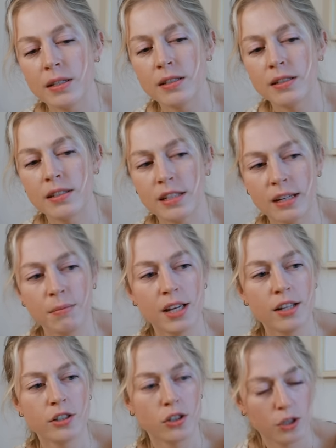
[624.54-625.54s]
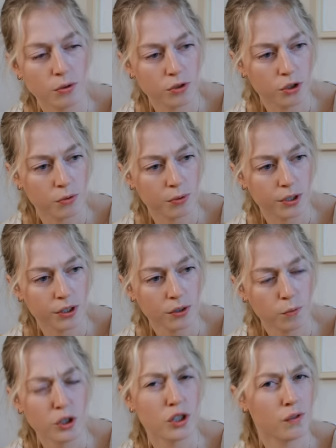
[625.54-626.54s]
see me as a
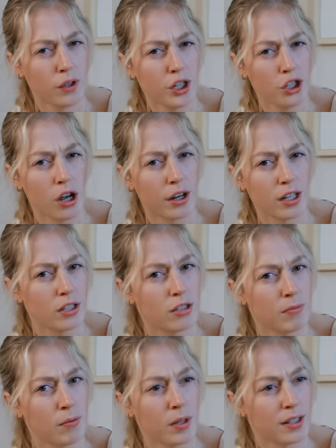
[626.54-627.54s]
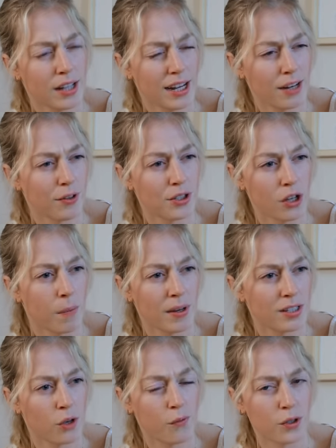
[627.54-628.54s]
YouTuber, which is very shocking to me because I never saw
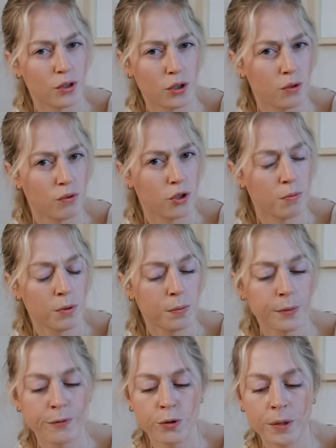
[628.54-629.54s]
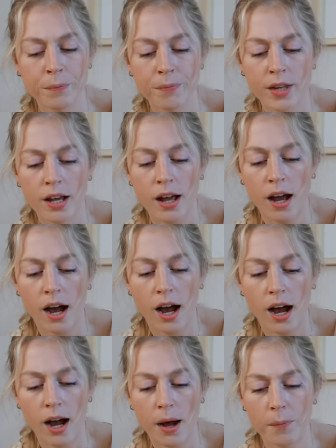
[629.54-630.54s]
myself as a YouTuber before.
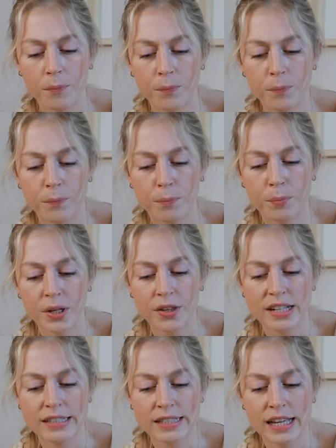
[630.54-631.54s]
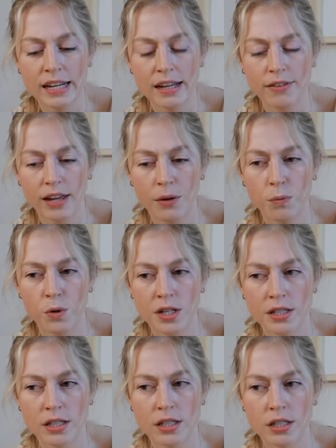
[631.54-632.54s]
But they said if I
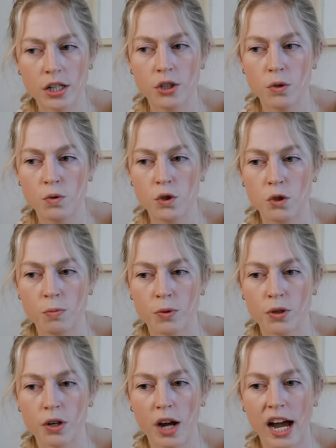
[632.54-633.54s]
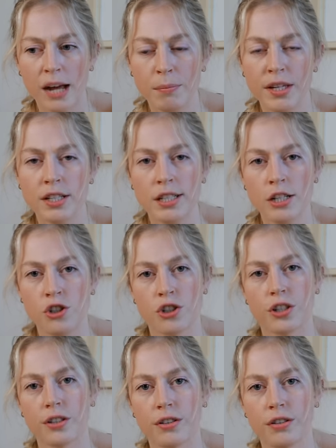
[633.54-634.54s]
wasn't a YouTuber, I'd be a teacher,